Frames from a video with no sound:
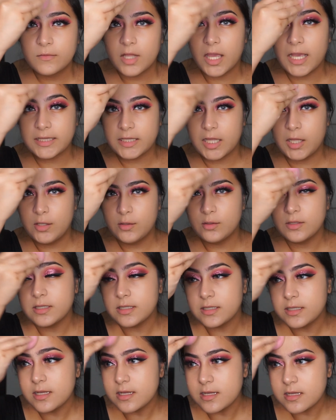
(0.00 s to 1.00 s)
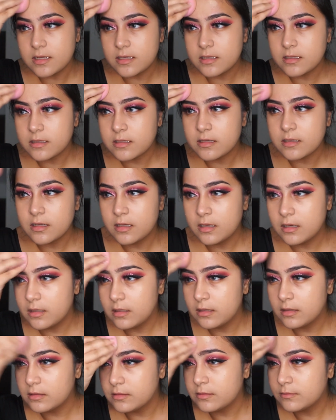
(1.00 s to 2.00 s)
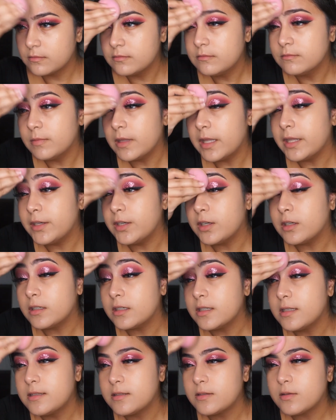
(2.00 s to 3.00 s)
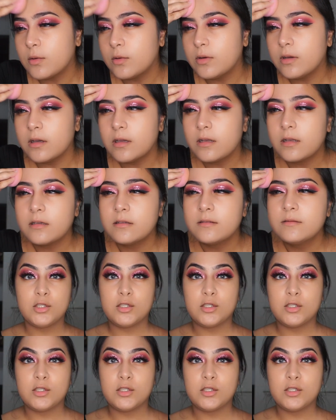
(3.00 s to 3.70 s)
I tell you, is this blender, it's so good.